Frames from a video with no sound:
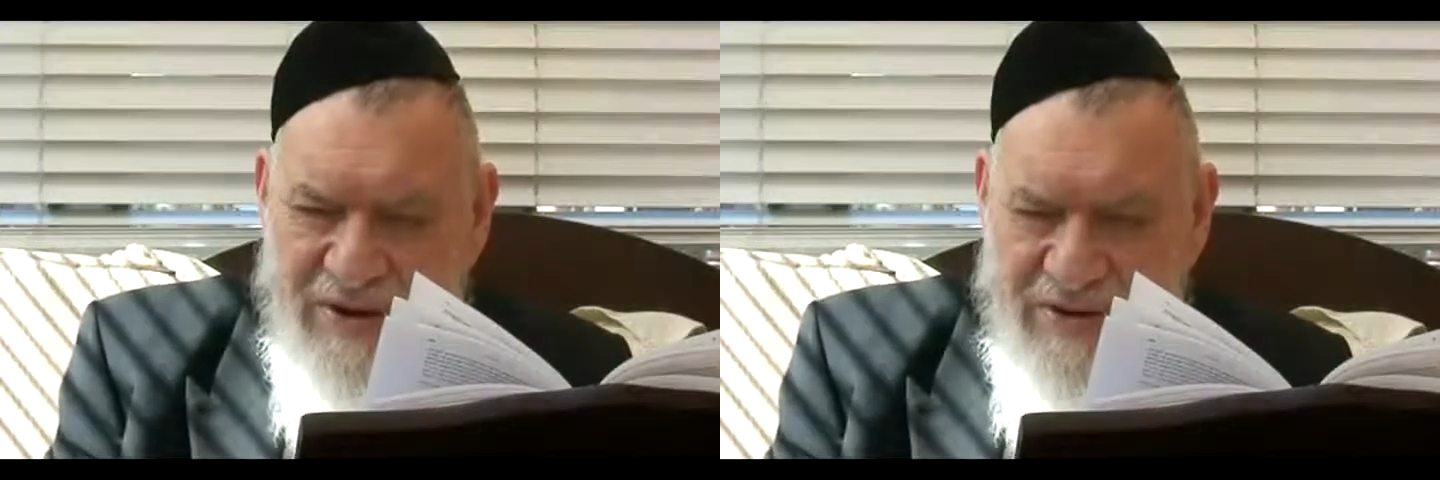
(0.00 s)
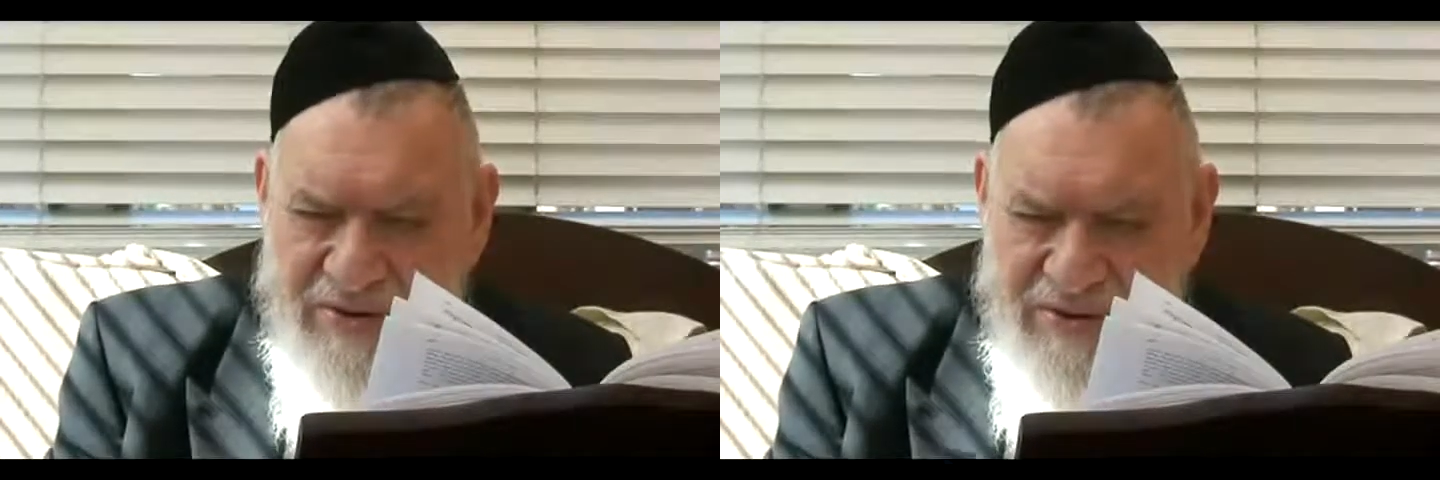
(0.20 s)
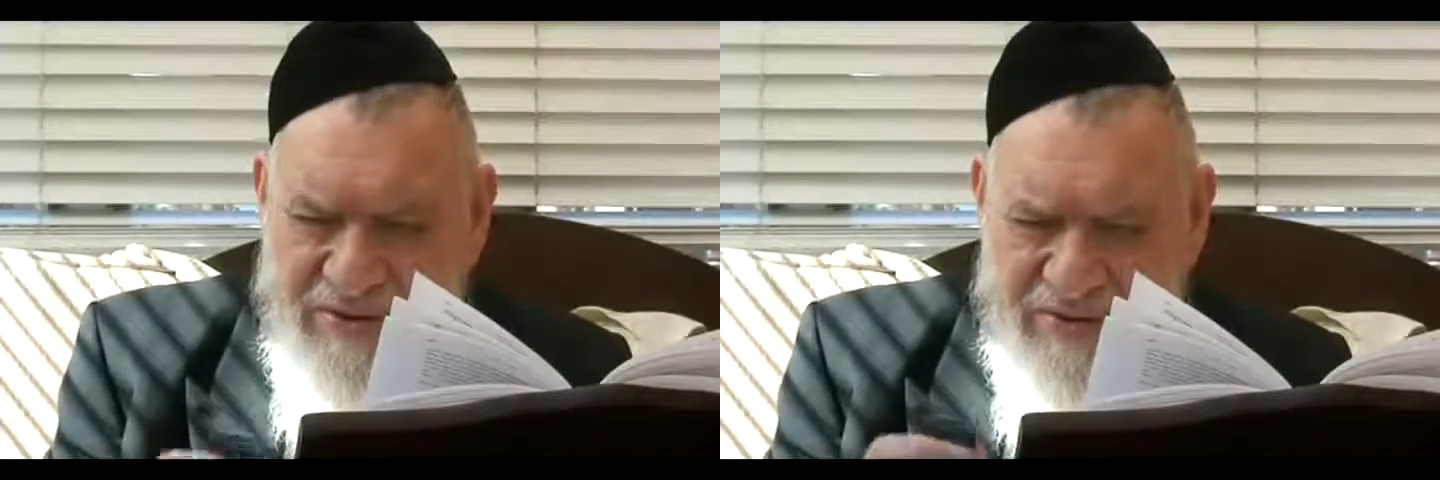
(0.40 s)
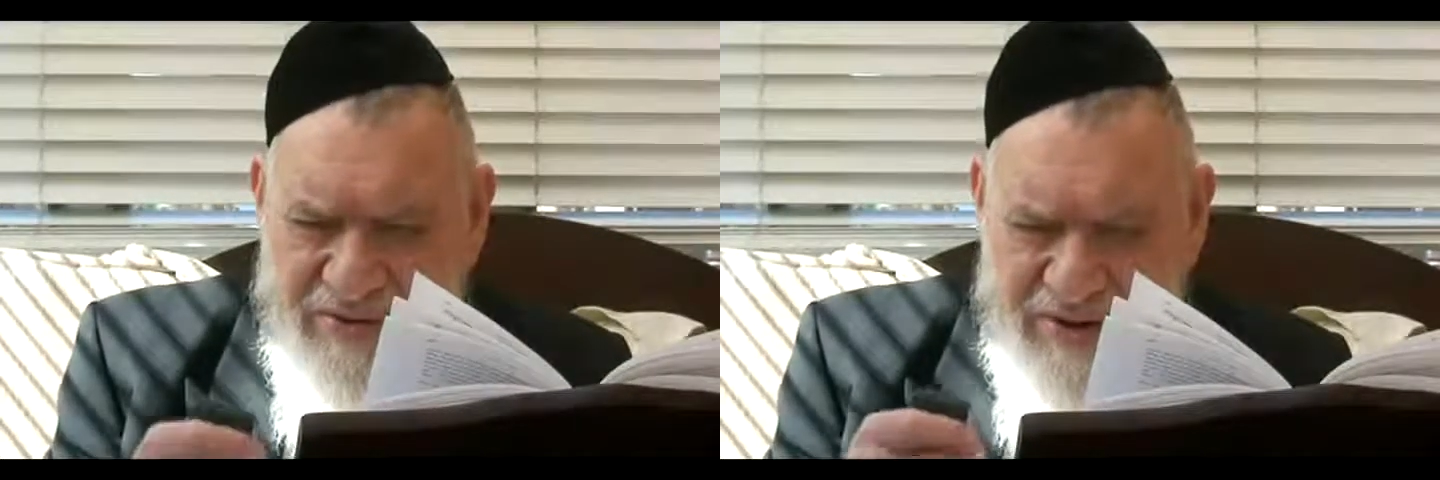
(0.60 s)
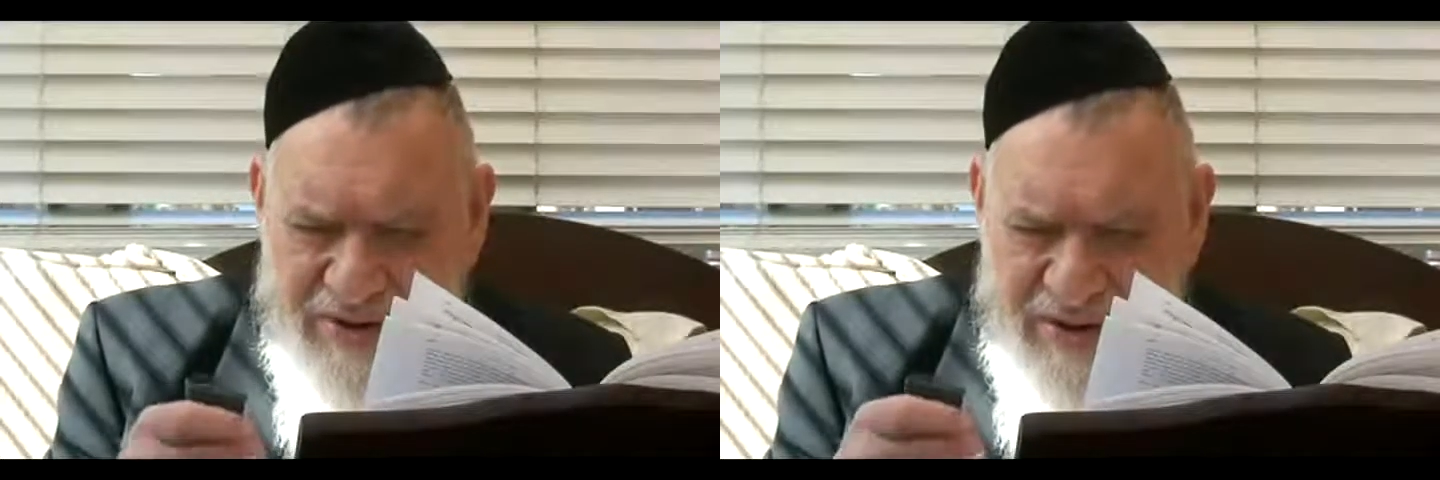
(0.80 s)

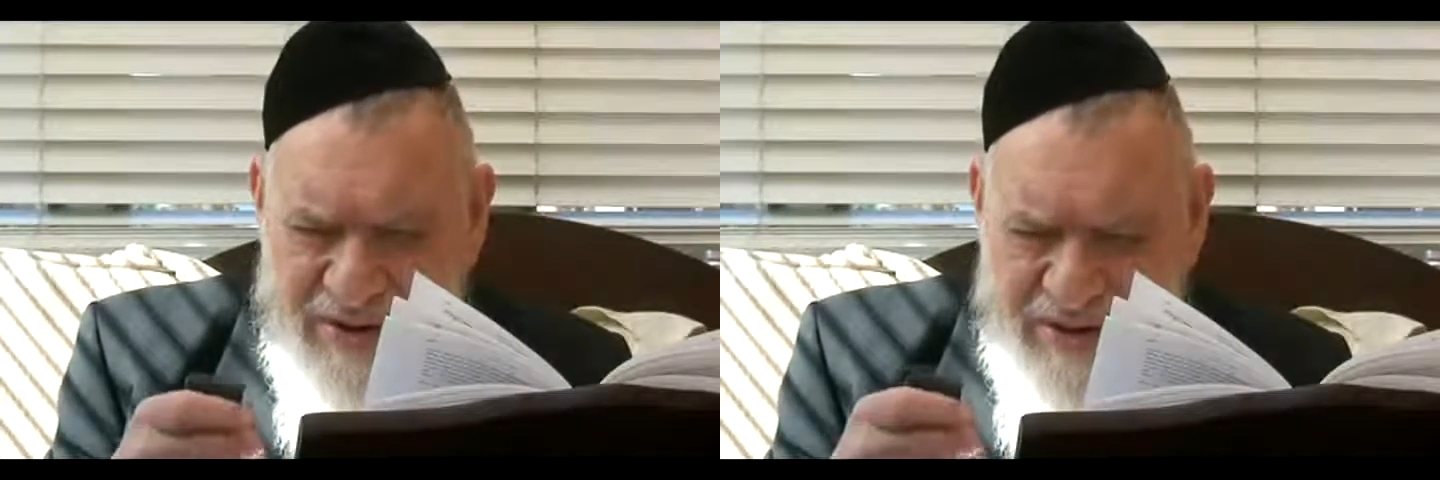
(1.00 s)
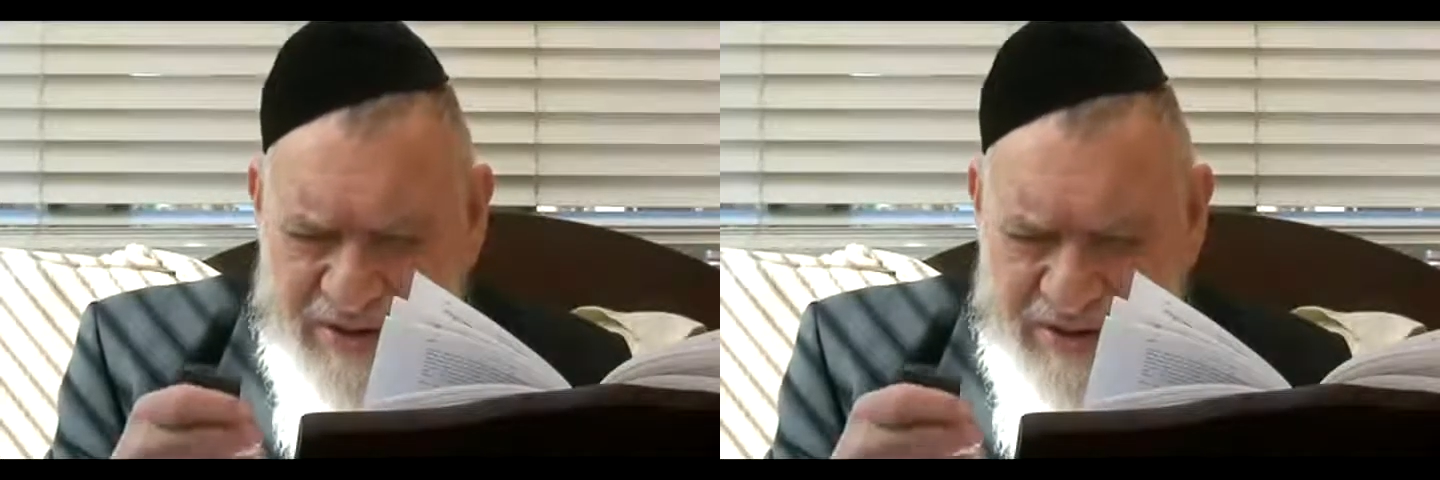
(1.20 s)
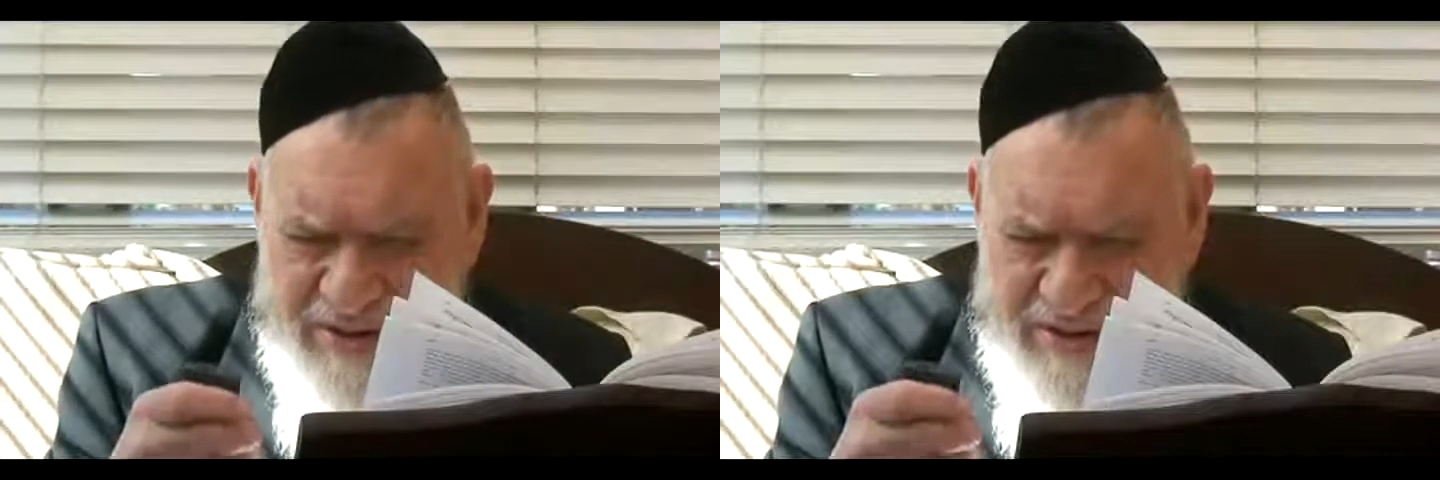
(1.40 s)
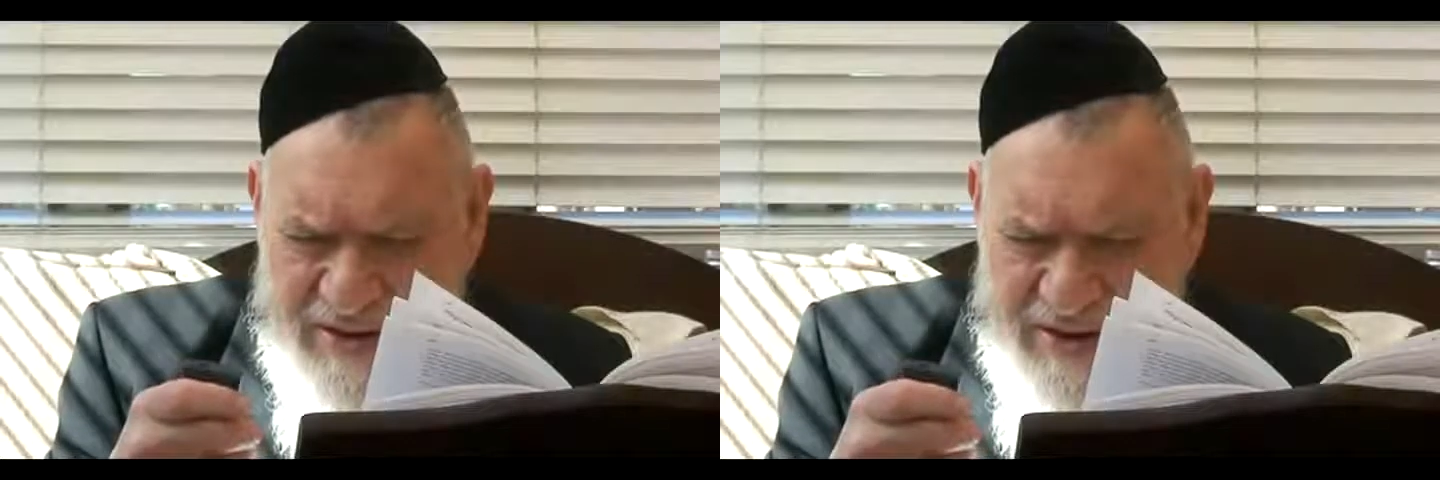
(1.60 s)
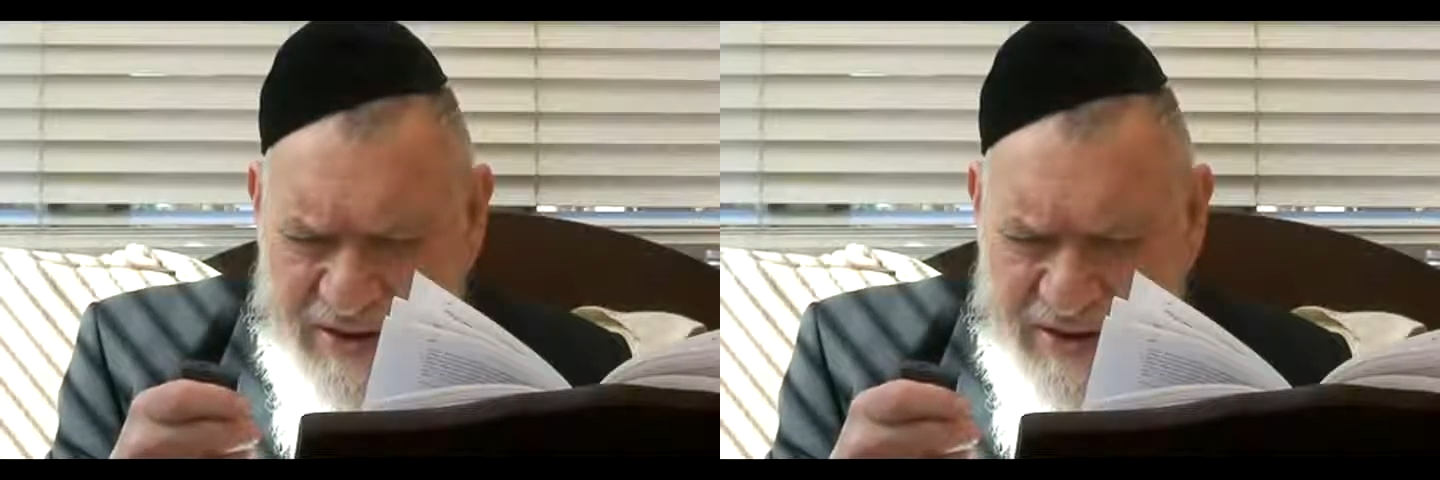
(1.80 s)
we're
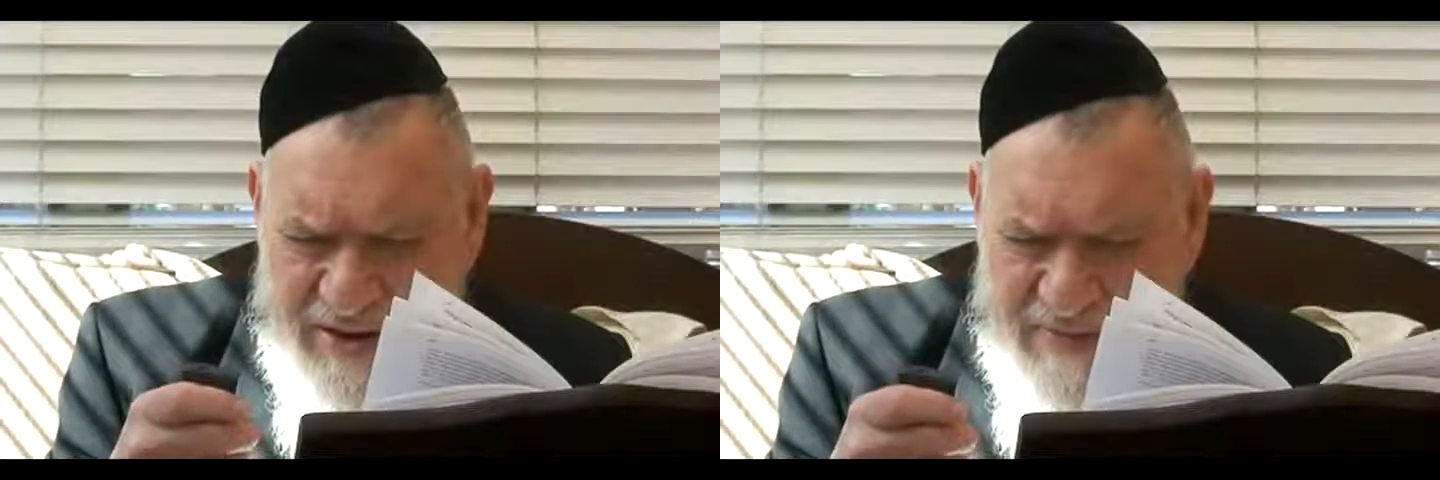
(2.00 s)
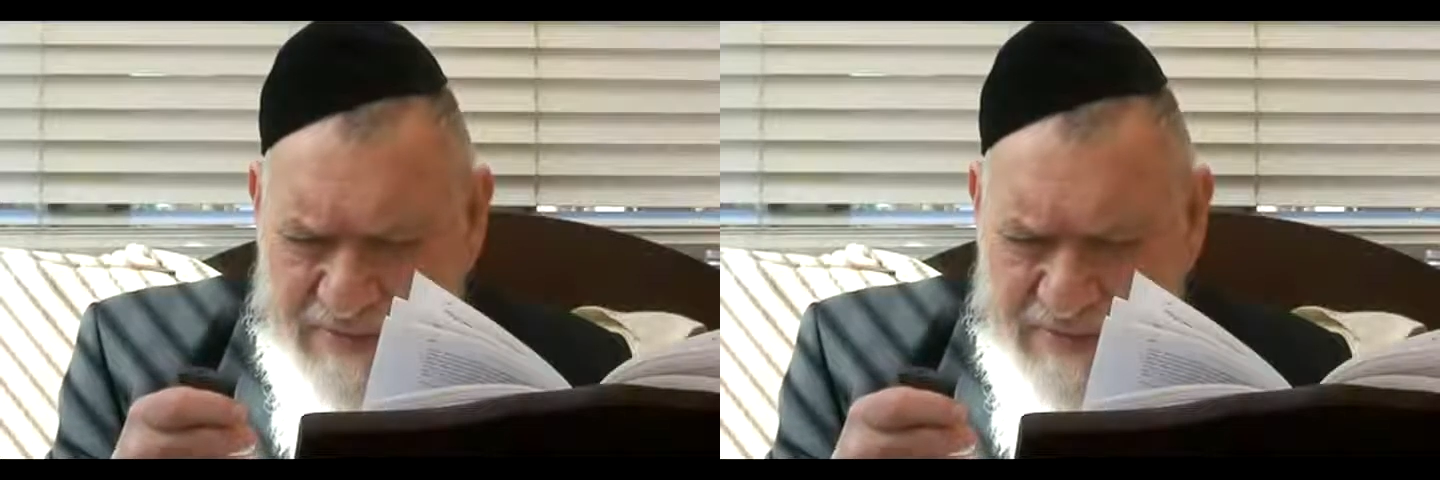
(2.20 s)
the